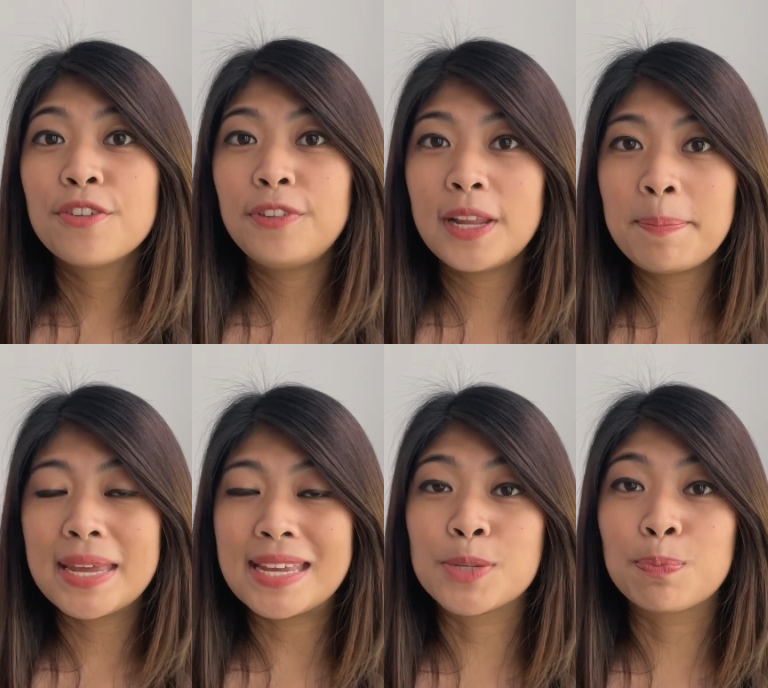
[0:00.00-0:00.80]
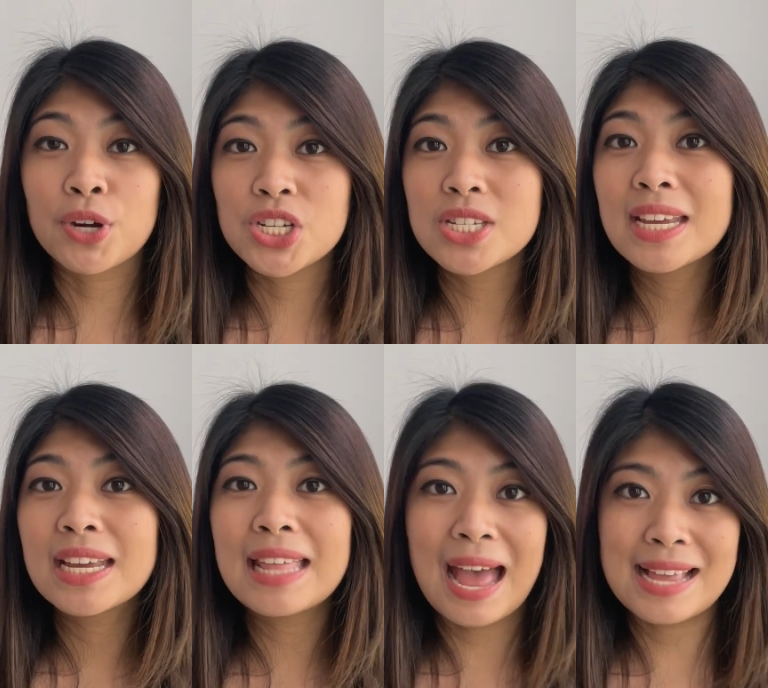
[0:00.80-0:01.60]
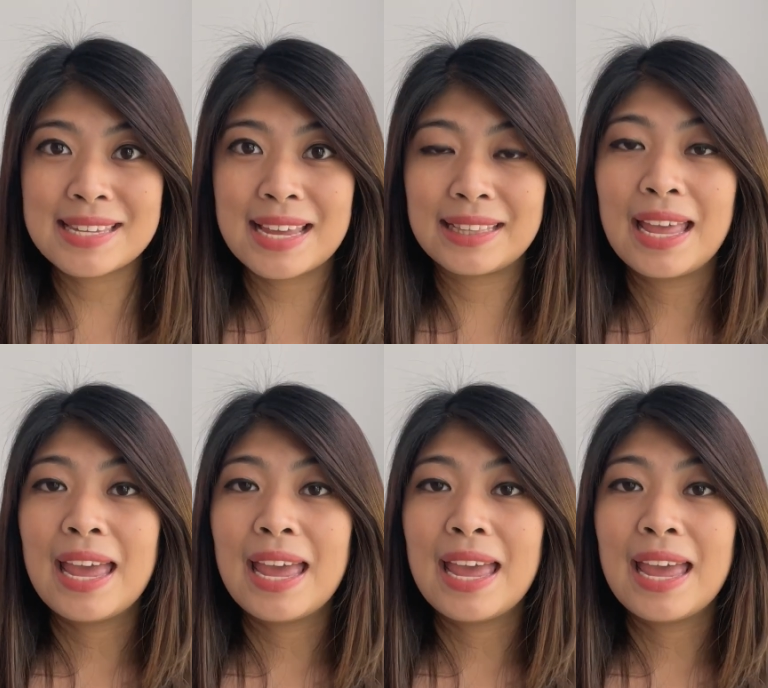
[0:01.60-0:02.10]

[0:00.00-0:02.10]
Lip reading: flipping is purchasing an asset